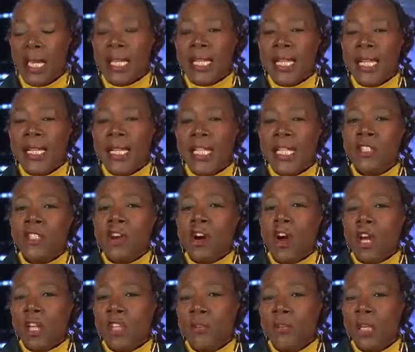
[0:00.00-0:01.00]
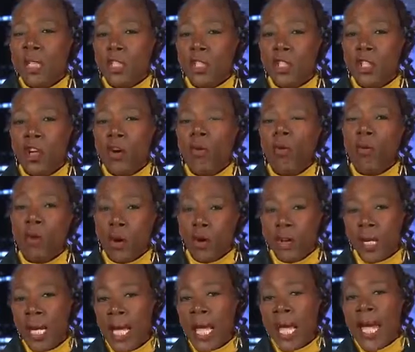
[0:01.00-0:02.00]
that these arguments don't
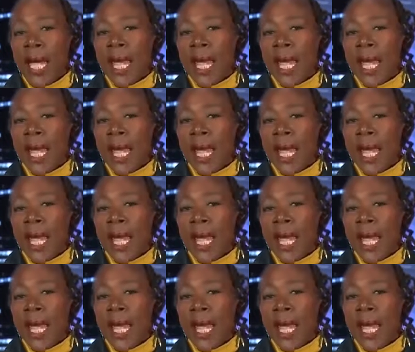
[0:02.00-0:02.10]
work.